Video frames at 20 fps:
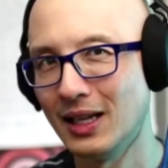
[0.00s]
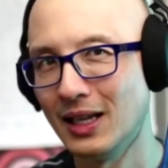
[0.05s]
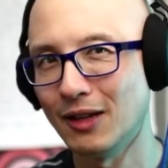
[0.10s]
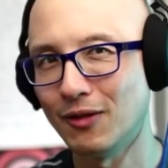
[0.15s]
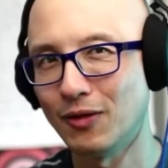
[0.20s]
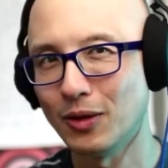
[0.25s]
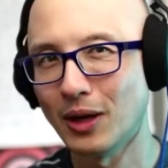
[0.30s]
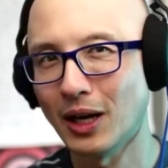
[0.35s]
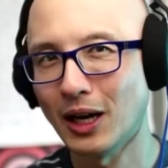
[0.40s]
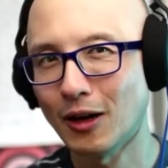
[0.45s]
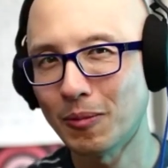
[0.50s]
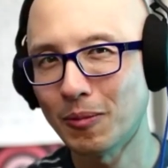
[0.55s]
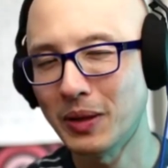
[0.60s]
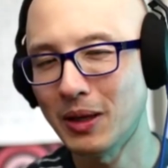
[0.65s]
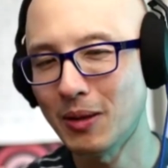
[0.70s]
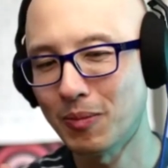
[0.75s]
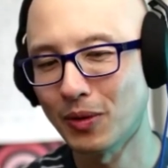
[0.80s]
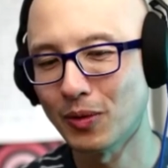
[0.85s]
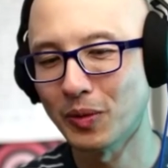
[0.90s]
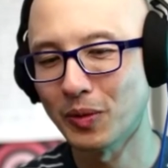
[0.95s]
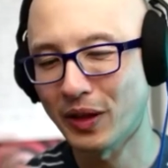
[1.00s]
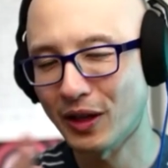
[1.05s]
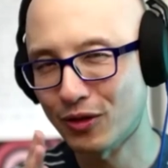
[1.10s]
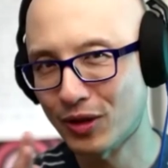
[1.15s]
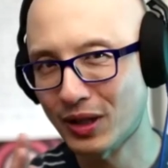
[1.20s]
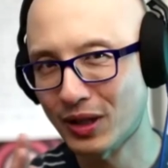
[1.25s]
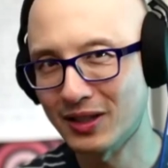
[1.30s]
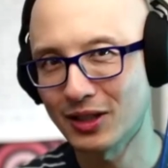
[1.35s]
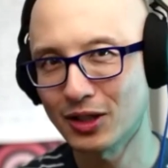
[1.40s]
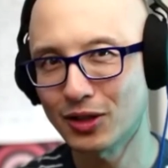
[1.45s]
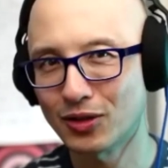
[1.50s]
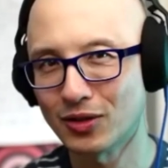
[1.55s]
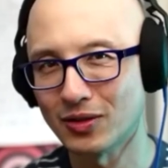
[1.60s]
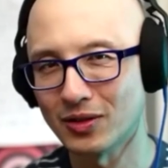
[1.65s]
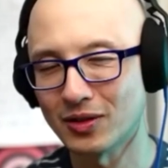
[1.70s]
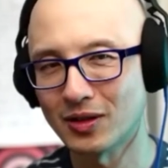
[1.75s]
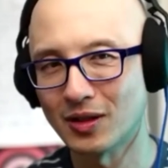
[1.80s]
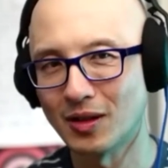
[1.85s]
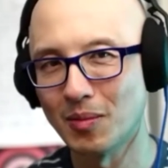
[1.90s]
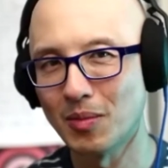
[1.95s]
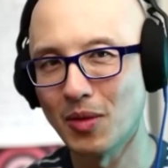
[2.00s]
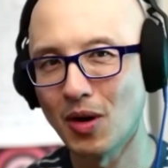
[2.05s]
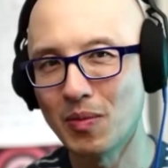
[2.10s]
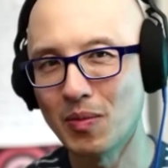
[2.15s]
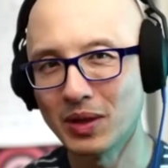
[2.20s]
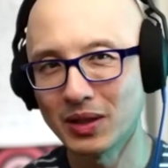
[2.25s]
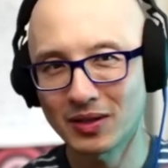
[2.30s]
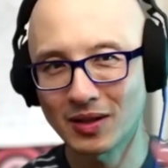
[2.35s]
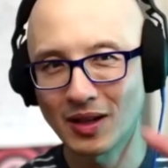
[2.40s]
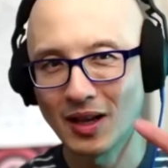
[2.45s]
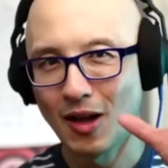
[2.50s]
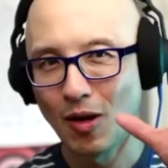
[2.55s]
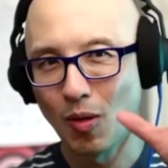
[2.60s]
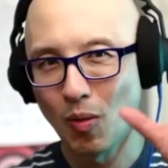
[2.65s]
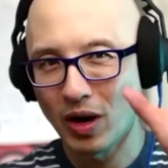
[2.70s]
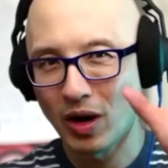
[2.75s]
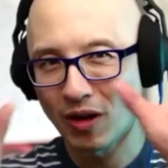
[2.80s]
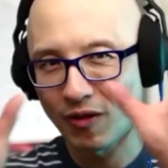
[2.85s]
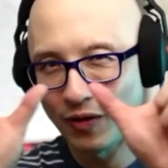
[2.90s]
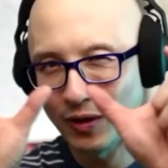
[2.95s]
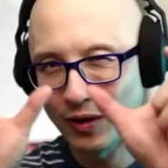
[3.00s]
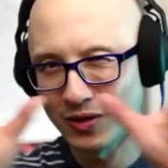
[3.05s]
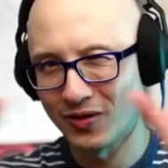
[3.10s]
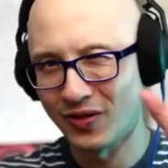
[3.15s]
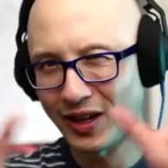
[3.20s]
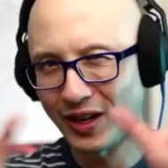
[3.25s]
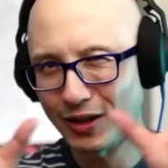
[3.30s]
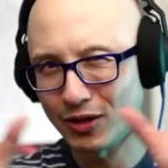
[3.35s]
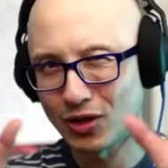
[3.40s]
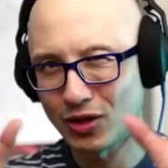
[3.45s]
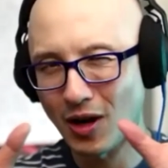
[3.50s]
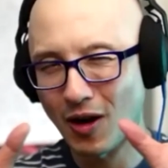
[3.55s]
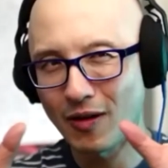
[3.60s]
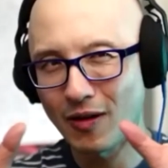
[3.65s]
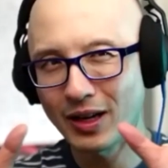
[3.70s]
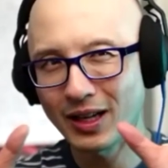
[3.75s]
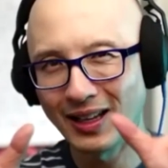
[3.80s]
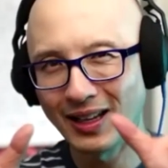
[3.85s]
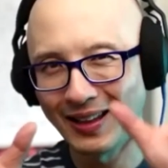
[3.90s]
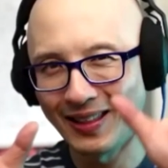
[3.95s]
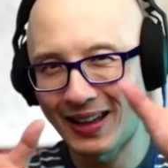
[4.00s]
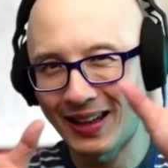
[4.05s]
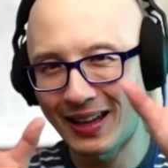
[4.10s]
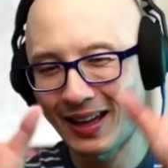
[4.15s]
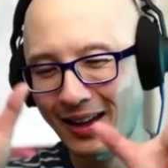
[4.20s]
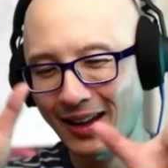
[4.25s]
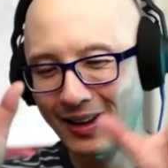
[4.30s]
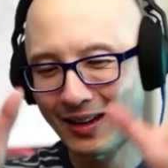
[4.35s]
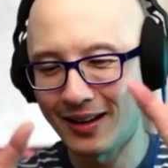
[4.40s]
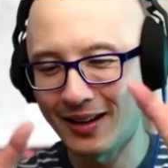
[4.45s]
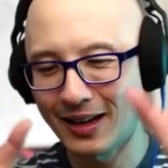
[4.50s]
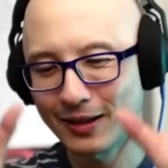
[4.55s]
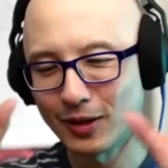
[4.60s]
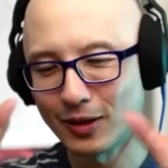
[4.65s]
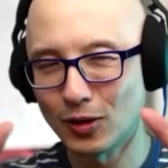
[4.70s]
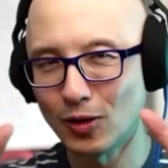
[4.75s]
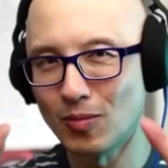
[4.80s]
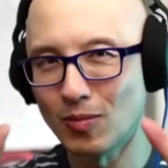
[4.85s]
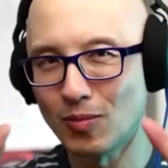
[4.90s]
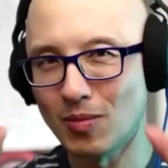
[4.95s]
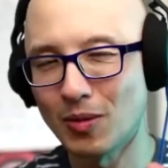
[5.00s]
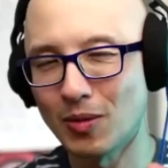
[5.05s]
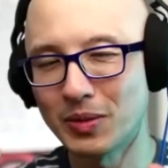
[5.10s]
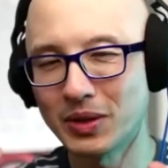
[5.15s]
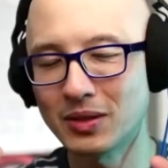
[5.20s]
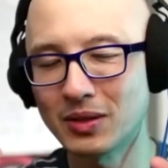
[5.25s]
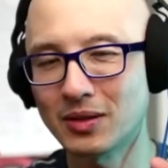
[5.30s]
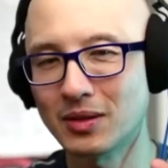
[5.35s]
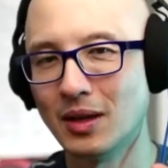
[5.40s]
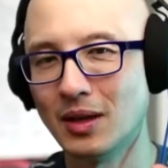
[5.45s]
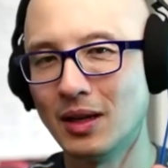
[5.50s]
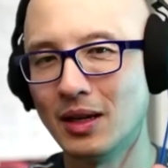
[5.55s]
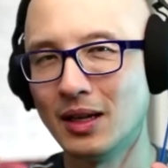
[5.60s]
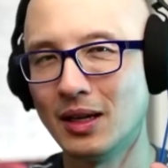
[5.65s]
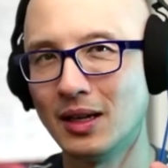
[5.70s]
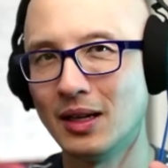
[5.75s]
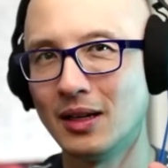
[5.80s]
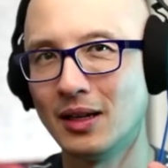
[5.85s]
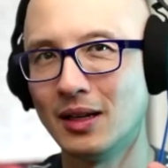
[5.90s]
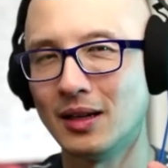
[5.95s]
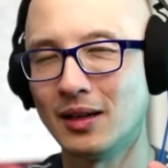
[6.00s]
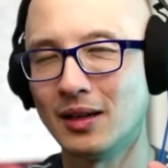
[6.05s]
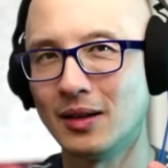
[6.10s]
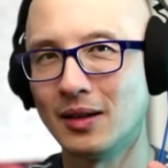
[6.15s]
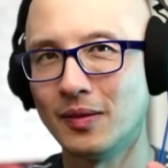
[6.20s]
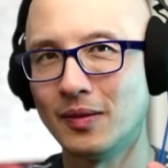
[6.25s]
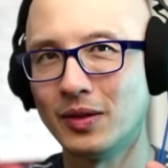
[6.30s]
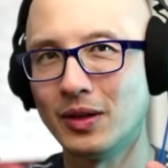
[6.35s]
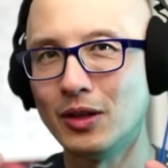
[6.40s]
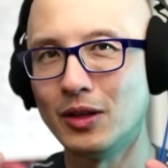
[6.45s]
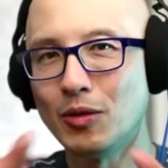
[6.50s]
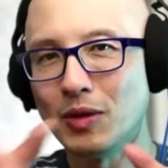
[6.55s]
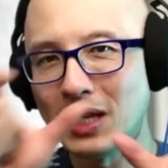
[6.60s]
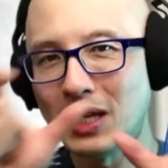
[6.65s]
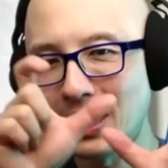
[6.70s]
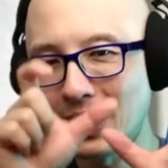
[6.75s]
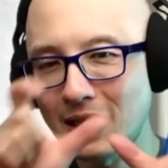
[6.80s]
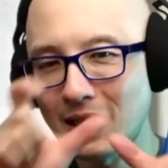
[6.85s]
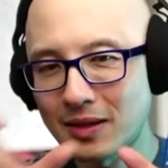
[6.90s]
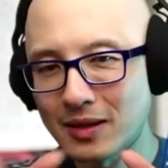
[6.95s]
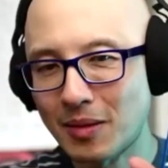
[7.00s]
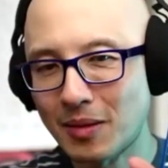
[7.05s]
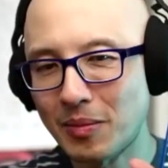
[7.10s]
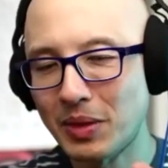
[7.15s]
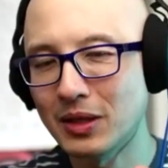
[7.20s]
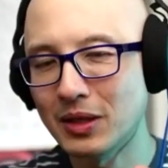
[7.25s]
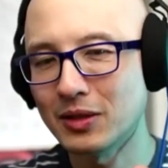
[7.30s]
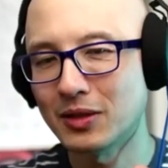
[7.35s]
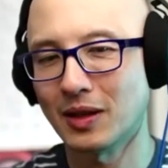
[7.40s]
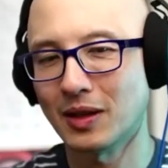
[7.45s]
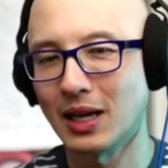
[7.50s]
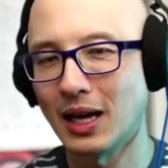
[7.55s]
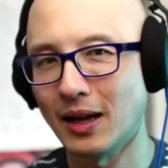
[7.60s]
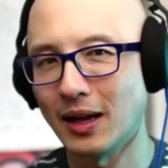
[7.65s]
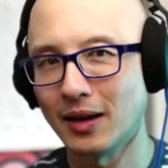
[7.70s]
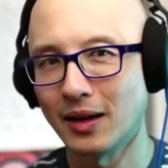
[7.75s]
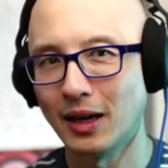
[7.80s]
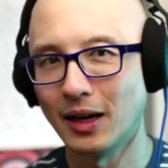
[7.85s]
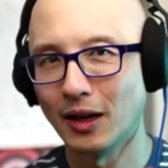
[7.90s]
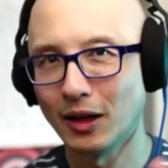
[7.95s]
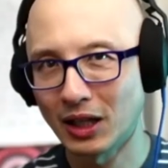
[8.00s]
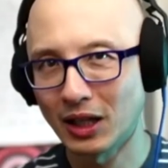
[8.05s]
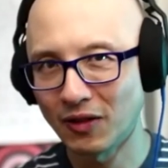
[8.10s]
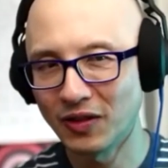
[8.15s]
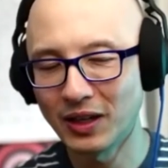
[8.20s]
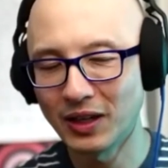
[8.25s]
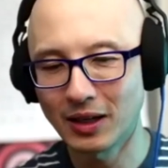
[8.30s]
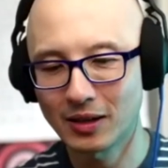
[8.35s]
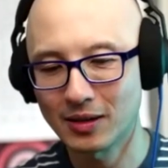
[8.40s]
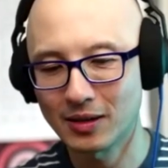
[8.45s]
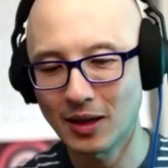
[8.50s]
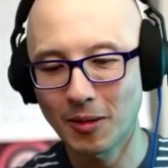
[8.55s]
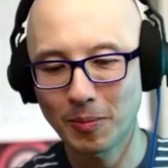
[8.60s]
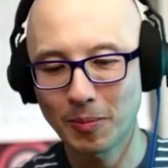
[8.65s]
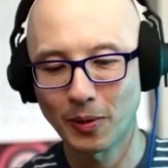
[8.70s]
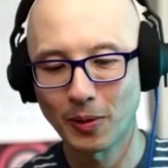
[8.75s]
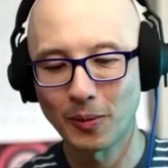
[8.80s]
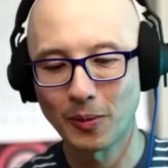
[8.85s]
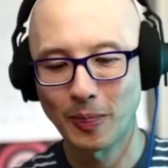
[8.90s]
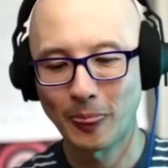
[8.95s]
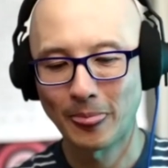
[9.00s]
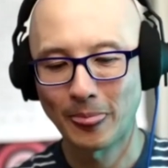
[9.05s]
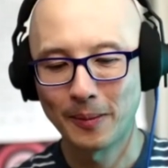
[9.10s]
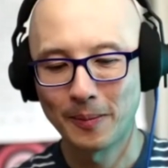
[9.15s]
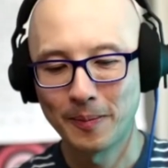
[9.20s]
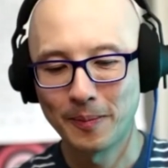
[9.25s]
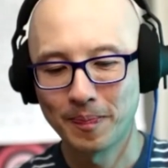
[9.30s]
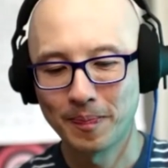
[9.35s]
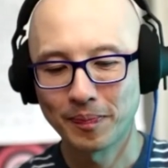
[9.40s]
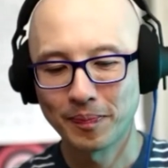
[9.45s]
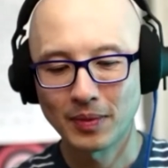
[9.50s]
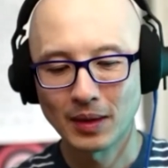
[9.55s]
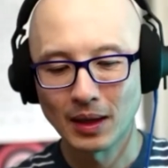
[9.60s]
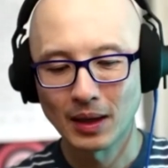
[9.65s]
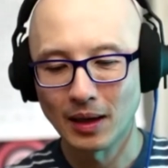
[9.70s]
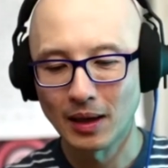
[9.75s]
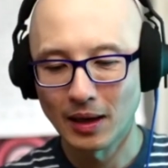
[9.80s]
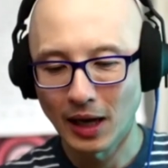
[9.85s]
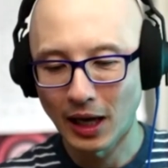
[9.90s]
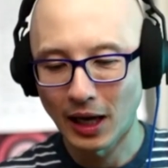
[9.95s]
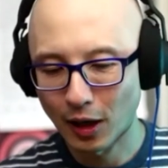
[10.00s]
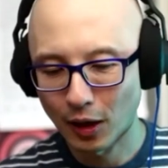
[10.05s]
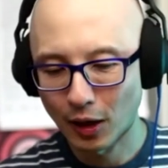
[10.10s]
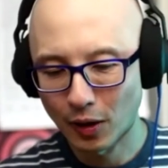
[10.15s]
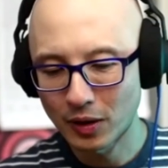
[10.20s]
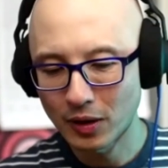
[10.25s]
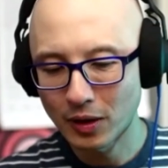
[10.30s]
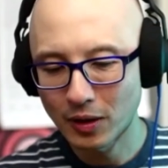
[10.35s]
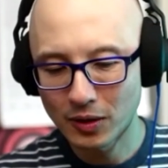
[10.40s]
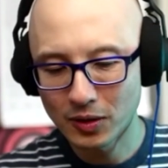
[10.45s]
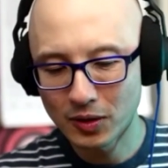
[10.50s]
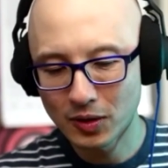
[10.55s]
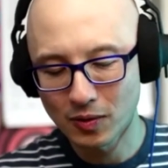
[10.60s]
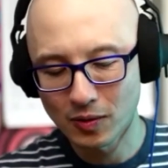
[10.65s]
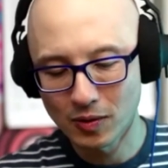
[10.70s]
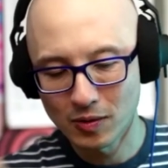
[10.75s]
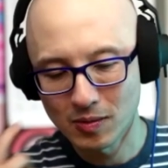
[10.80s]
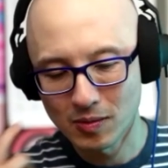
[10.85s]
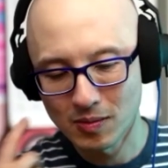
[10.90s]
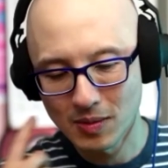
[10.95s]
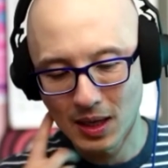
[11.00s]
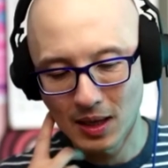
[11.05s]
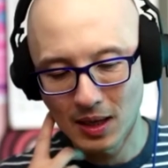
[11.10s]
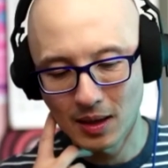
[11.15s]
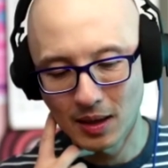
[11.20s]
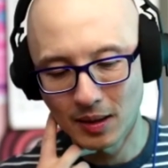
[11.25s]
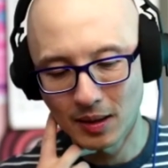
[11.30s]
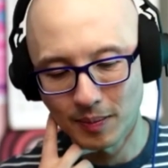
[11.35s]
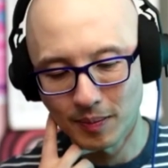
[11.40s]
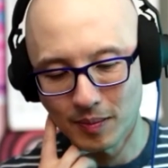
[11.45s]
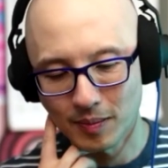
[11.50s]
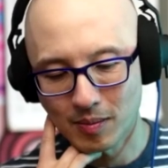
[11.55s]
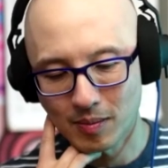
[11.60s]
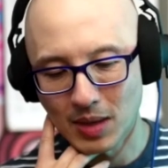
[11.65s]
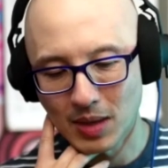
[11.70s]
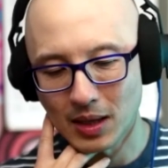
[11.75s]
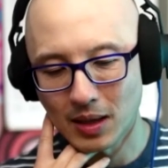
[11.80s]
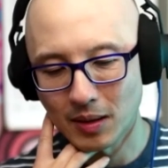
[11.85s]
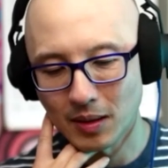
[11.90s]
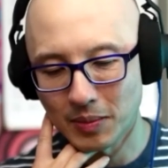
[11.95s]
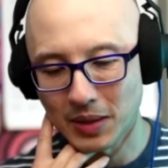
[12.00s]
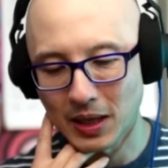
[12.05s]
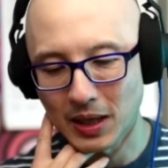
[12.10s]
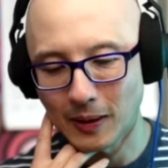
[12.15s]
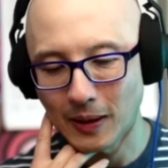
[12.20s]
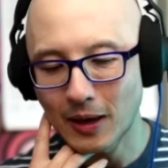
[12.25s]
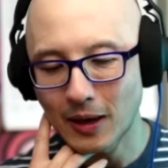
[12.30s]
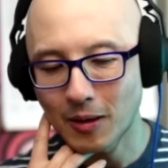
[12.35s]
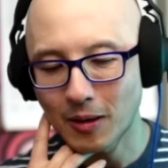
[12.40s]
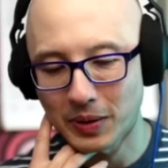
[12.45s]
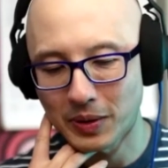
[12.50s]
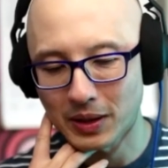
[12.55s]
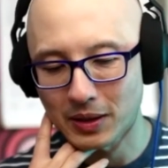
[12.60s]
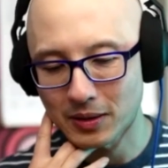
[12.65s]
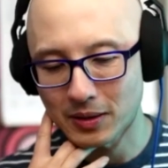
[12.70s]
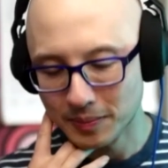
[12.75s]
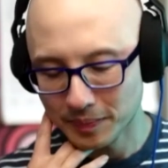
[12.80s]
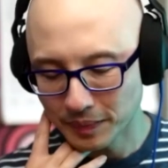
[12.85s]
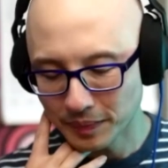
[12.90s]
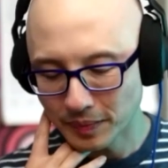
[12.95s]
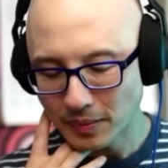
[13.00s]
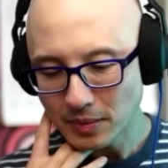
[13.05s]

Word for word: If you help people with the transitions, the moments where it feels very jarring and they can't connect the two moments, you ease them into that. And I'll give you an example. And I learned this through my therapist.